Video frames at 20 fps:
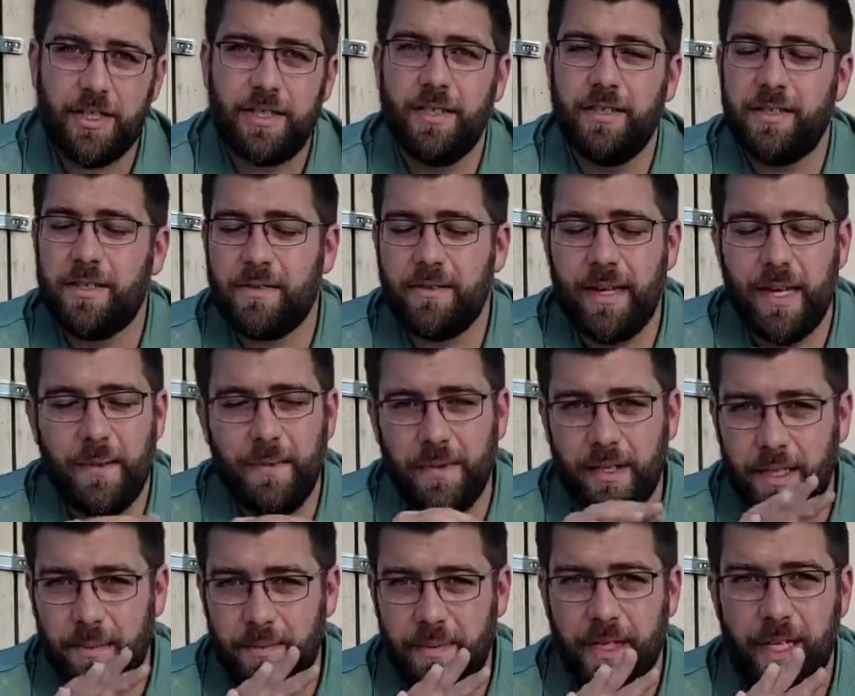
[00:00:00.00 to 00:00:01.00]
They'll scramble
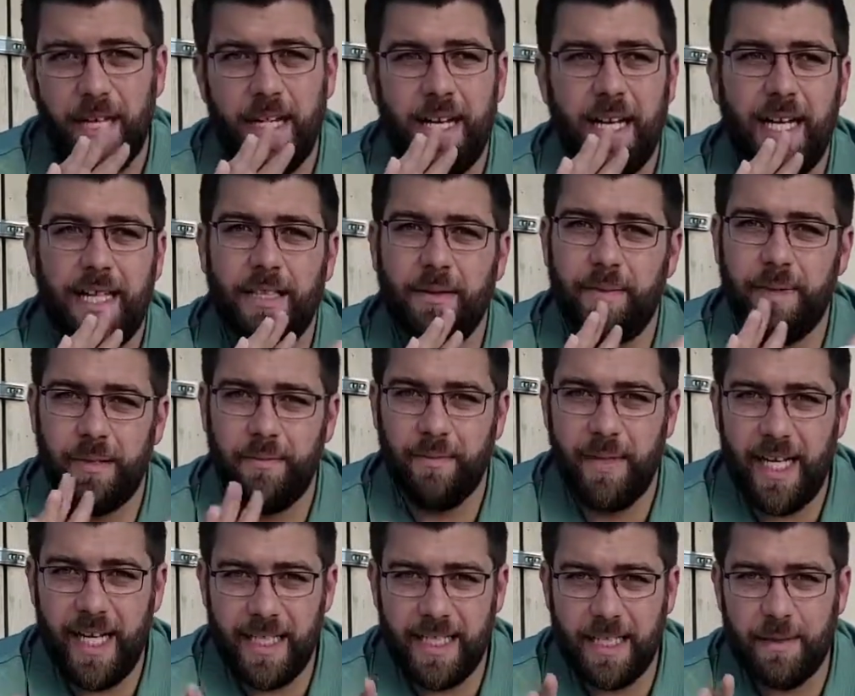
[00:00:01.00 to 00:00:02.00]
up and they'll be
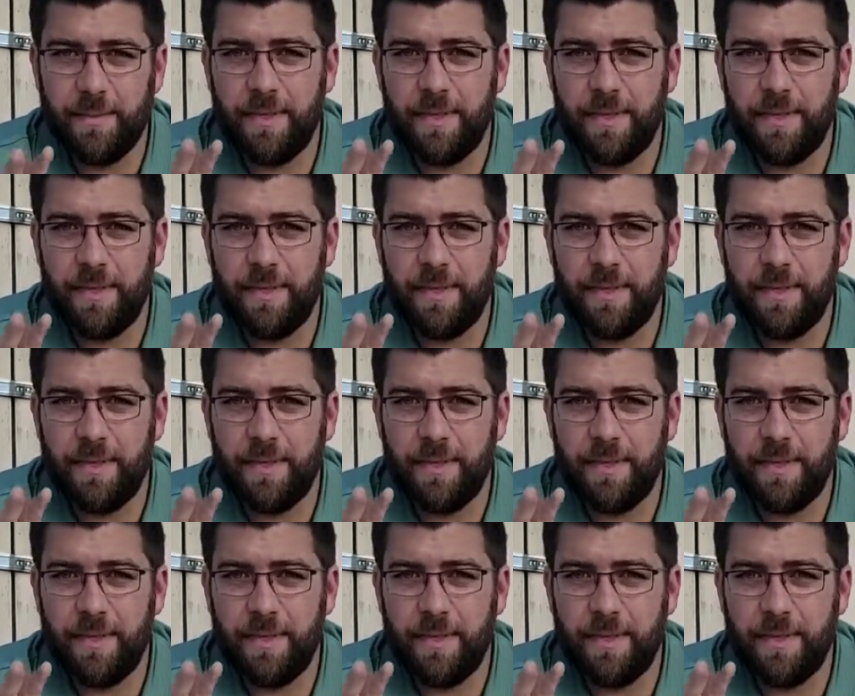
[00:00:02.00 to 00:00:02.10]
amazing.